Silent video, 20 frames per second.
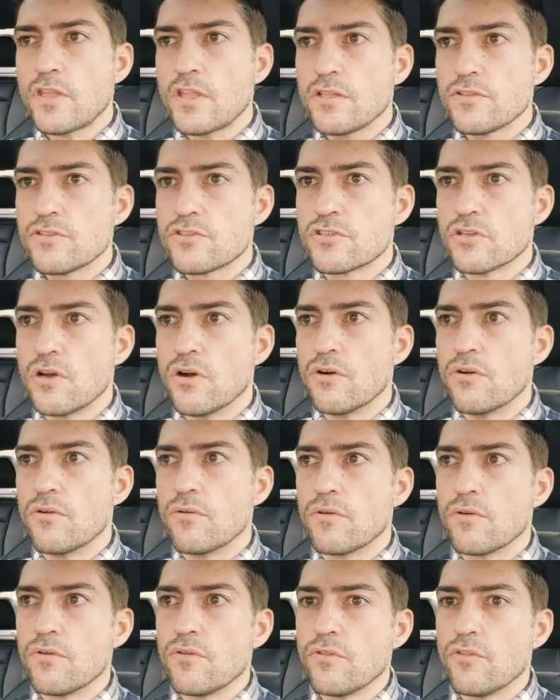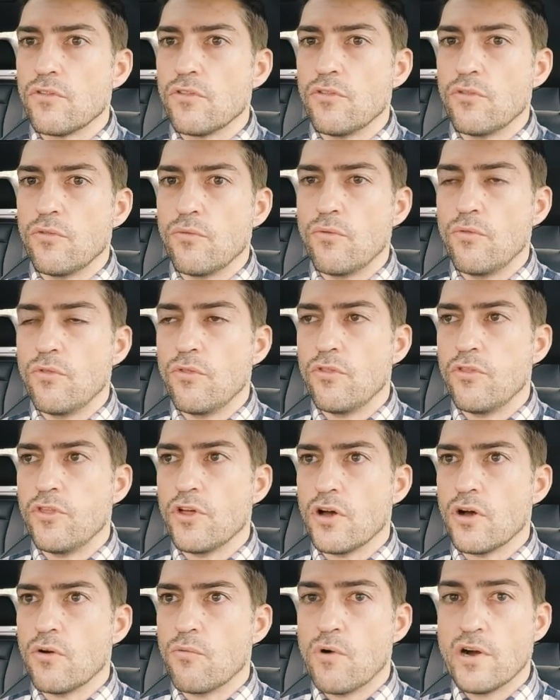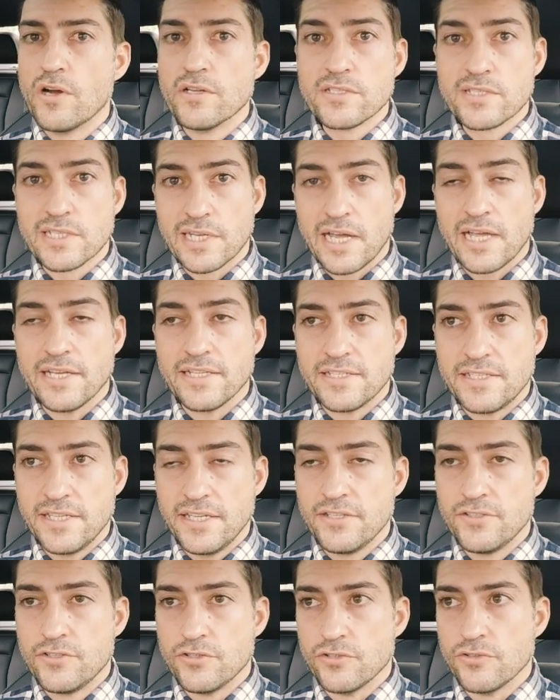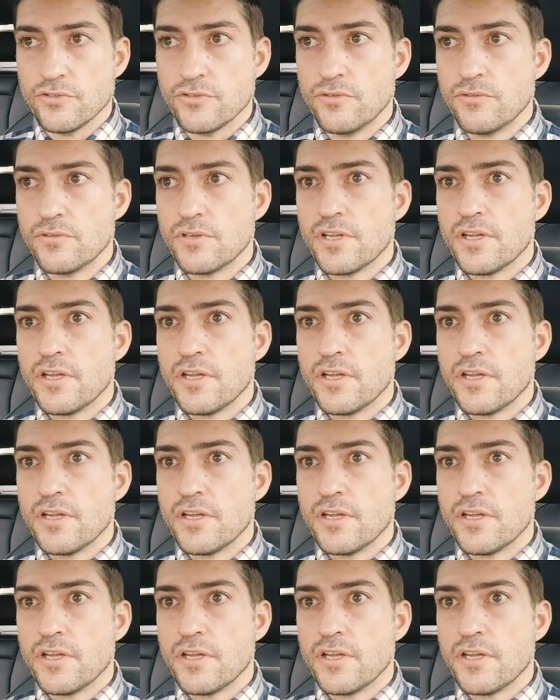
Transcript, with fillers: So the ones that I did do,